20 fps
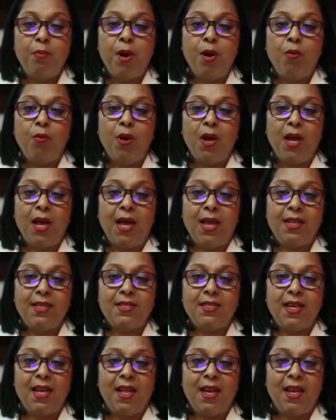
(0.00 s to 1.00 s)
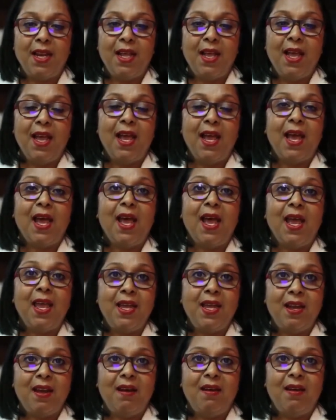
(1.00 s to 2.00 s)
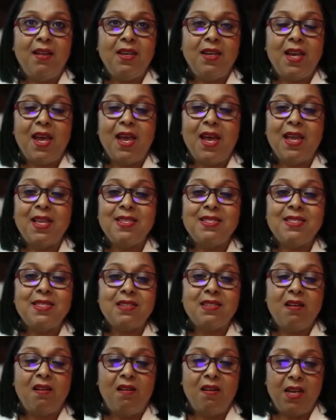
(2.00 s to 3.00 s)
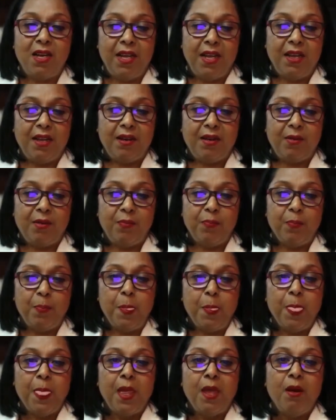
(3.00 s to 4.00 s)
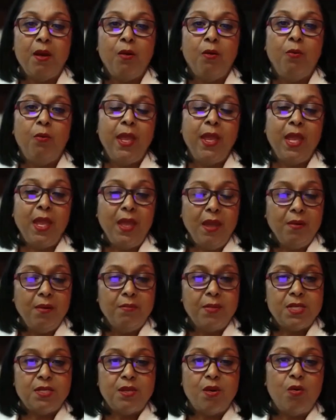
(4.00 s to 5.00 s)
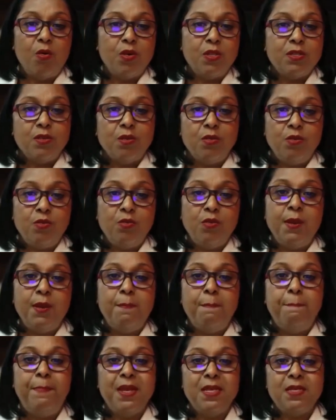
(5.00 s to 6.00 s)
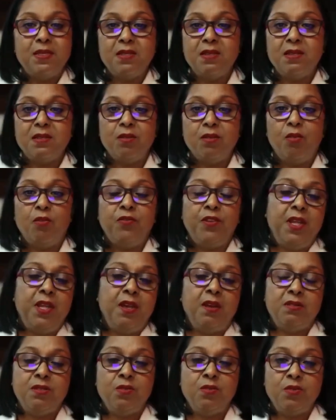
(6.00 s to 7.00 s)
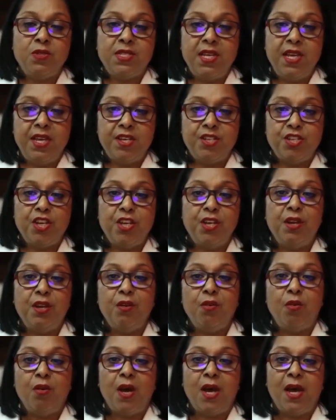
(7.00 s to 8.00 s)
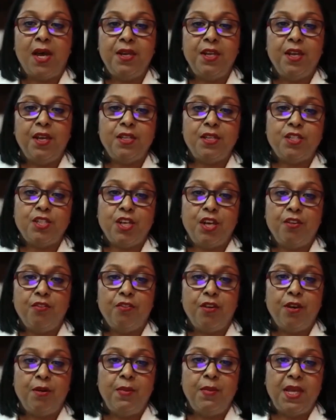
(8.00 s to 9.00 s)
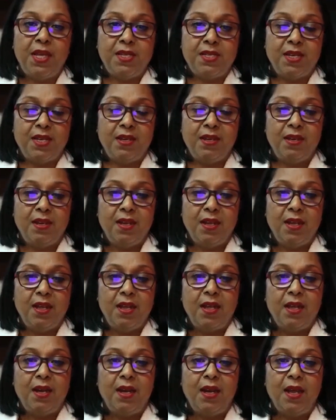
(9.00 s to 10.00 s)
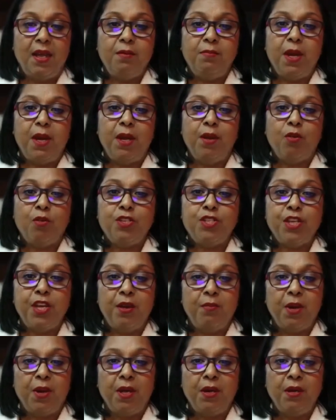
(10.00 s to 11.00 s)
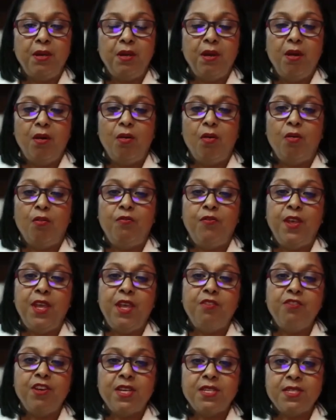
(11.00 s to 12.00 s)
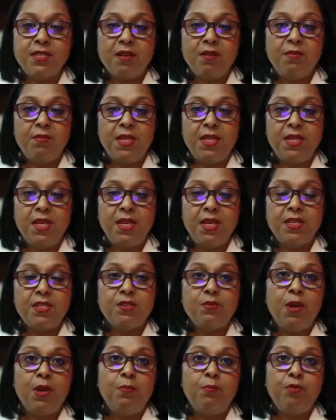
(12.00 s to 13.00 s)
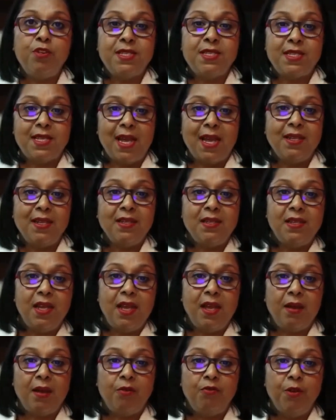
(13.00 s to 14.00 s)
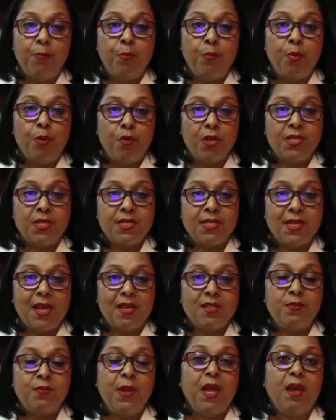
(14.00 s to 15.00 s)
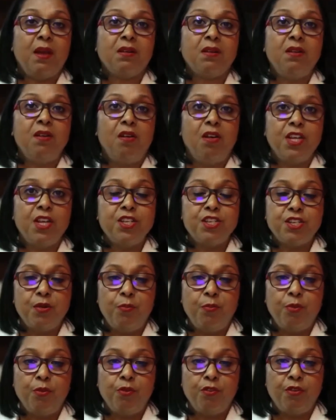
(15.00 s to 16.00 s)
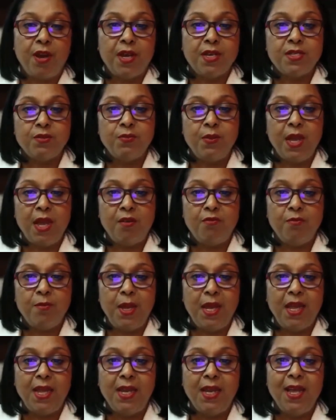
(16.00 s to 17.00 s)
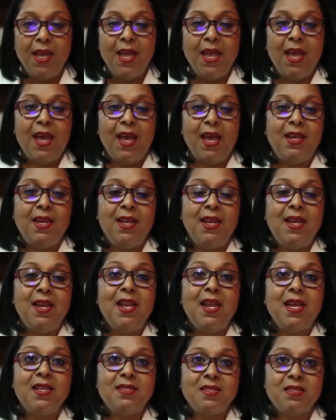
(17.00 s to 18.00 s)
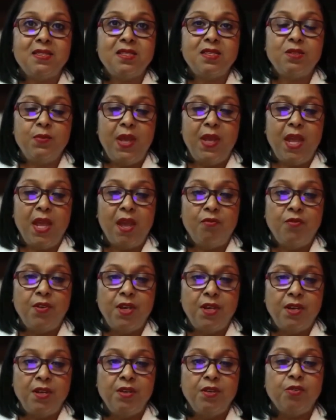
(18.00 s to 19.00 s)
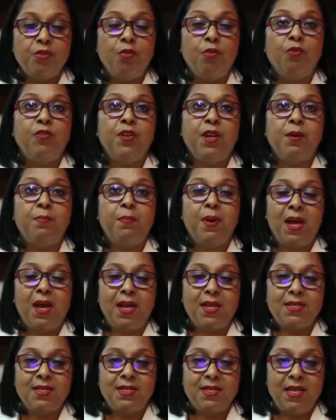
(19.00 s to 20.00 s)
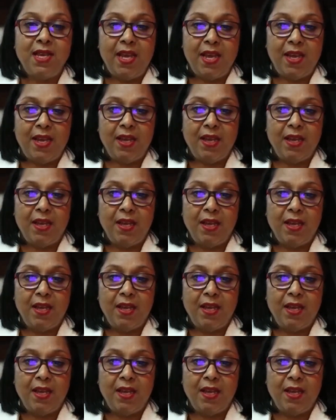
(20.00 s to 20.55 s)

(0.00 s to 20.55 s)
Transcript: Power and Tel, ICANN, and Starlink. We must also do the business of the association in our annual general meeting. Led by our chairman, our various committees will present their reports as we acknowledge the progress we have made and the lessons we have learned over the past year.